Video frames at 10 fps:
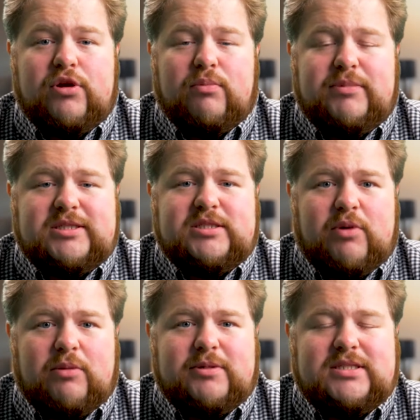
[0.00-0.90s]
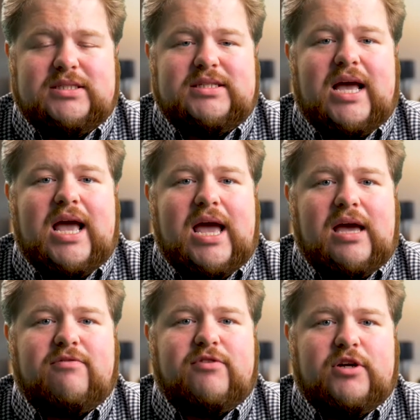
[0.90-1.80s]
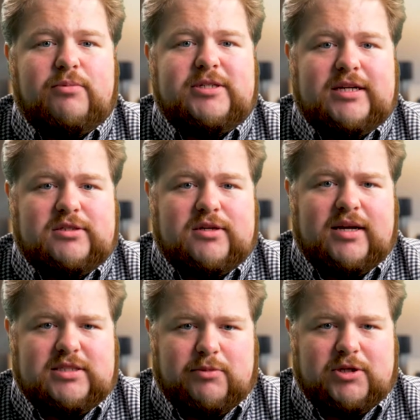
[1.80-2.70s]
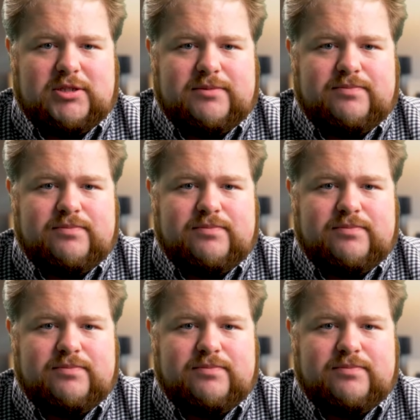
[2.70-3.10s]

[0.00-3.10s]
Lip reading: your business purposes and for your potential customers.